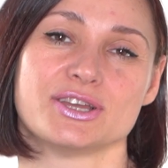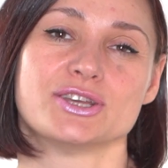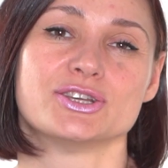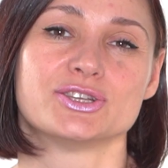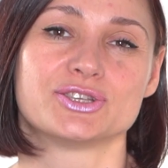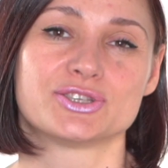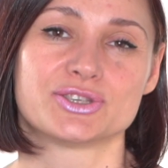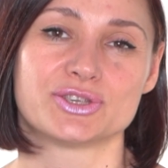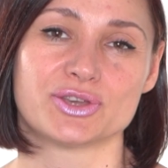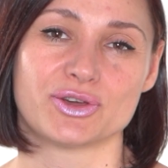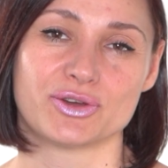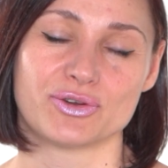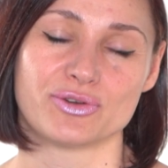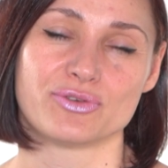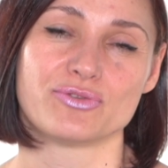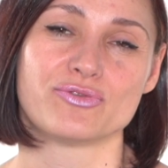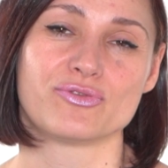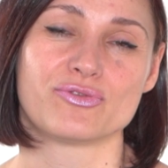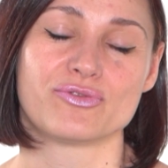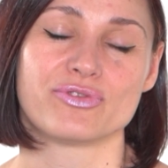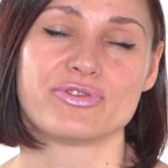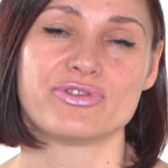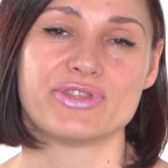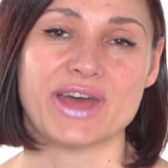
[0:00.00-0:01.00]

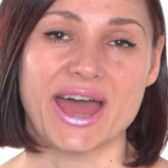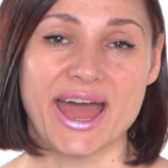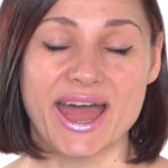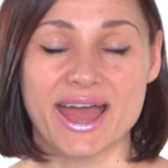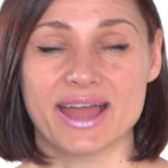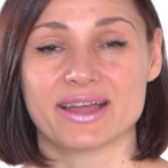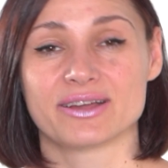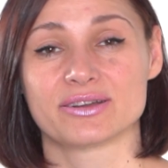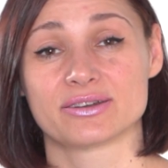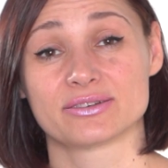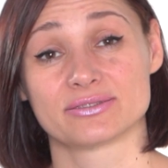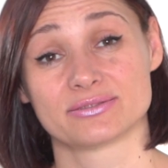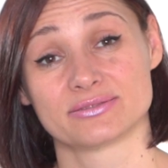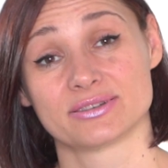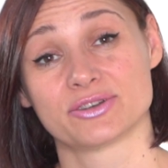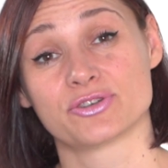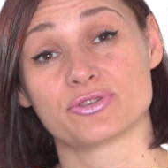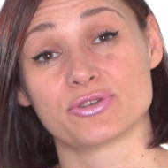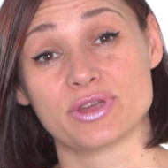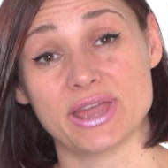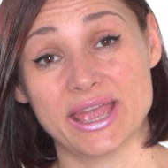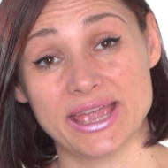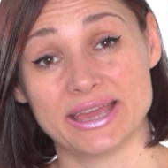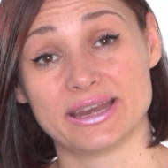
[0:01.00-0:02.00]
So that
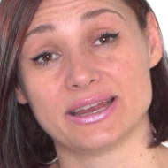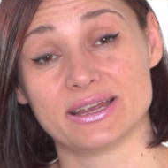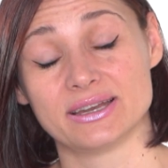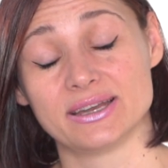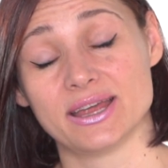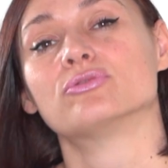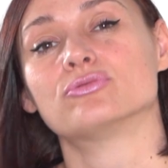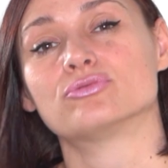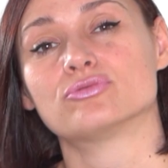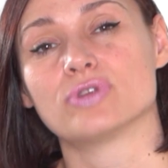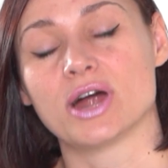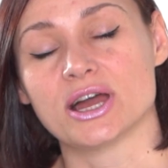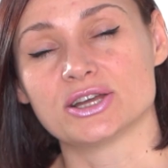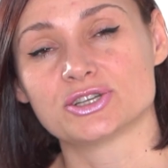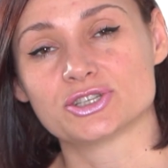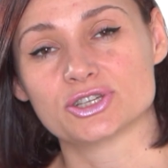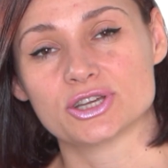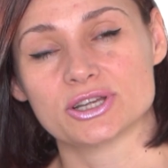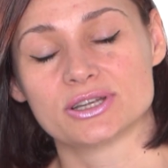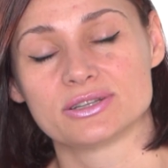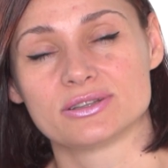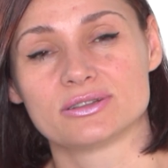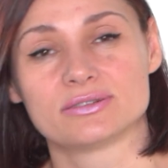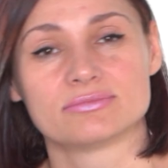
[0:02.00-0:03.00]
created
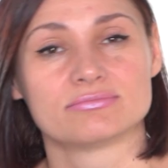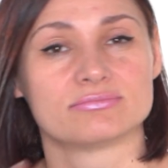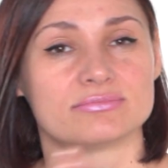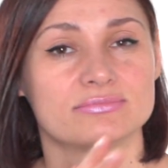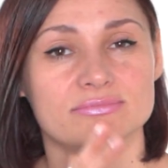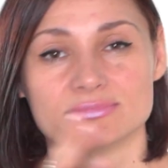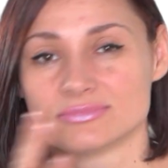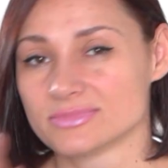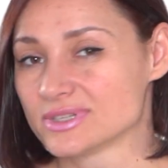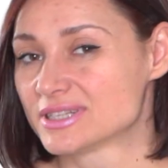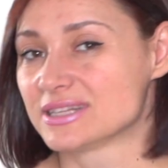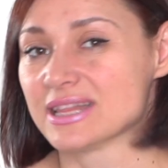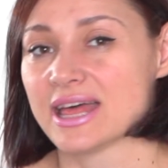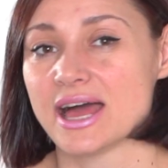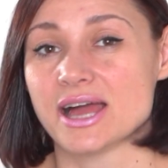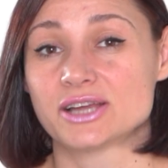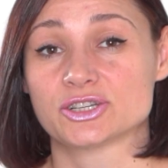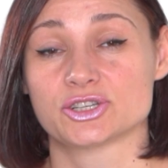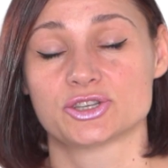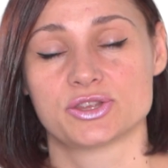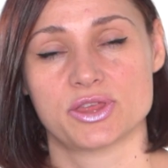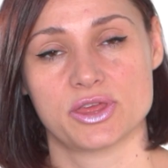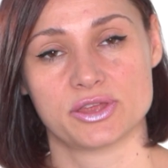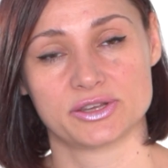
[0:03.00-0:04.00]
Russian /
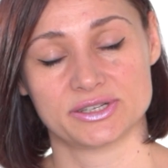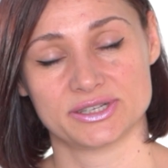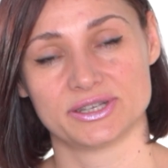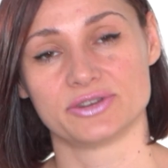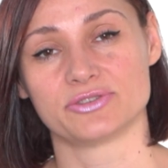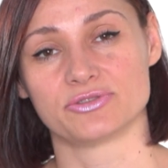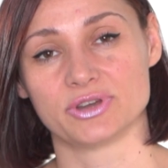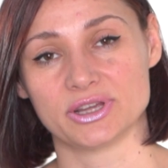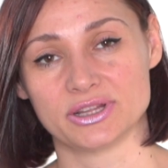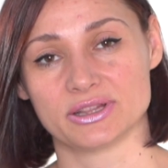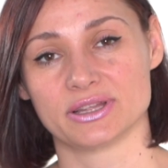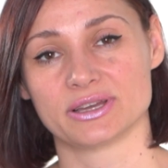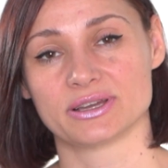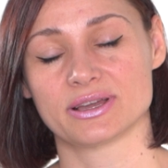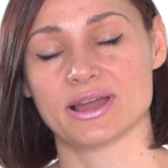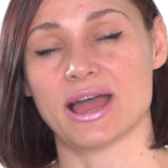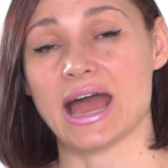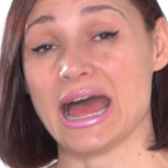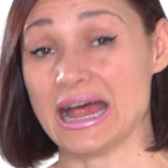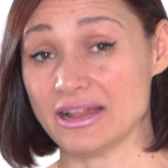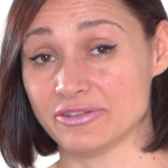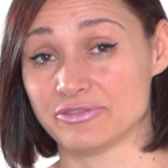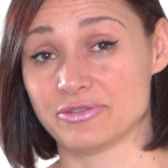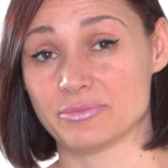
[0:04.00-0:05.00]
the Cyrillic
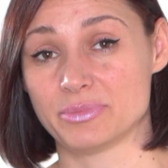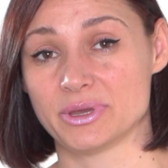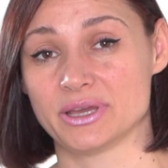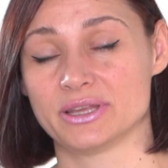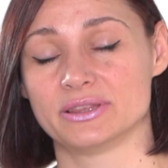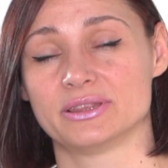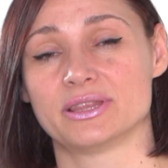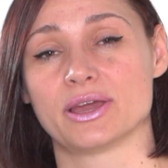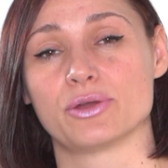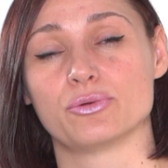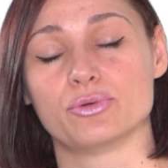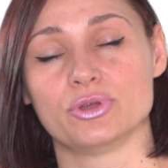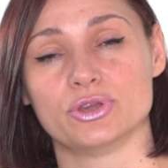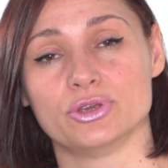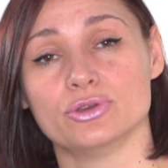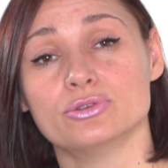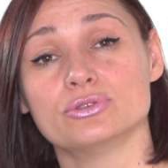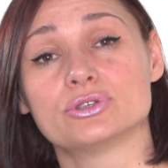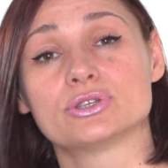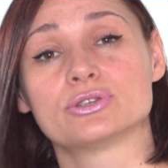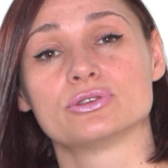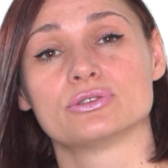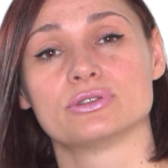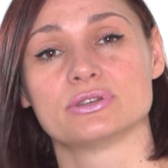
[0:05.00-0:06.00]
alphabet that we
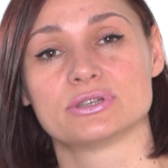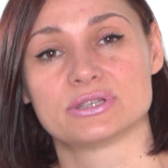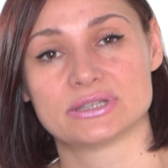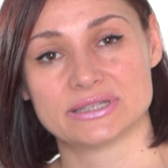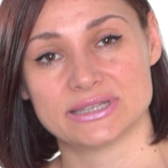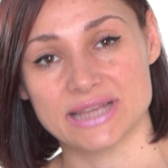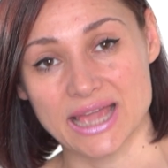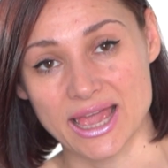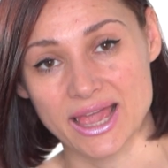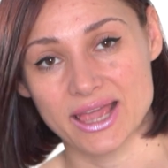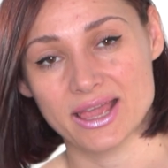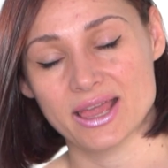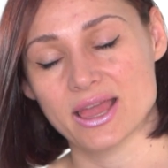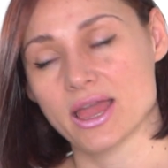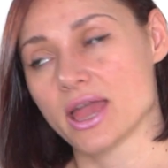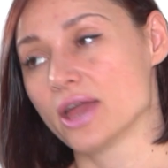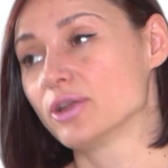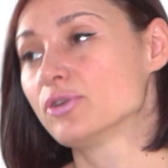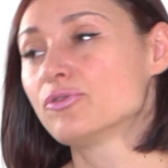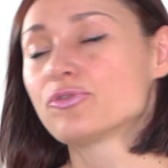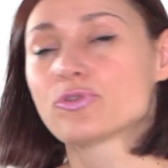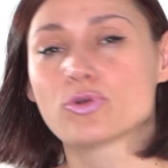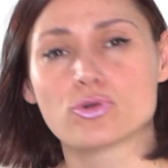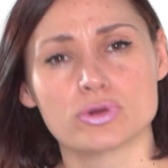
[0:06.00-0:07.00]
use to this day.
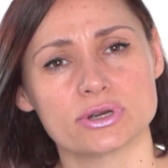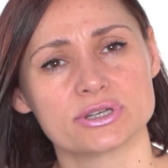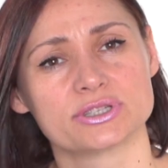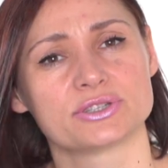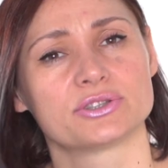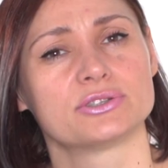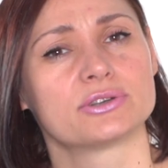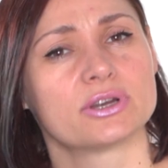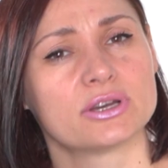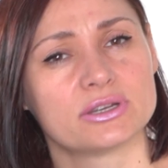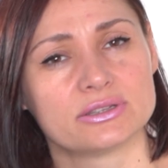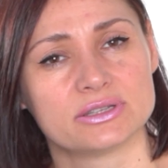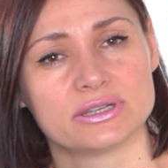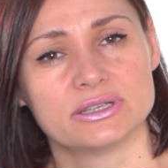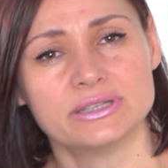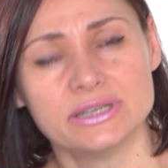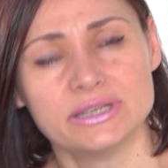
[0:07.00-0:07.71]
And of course, throughout the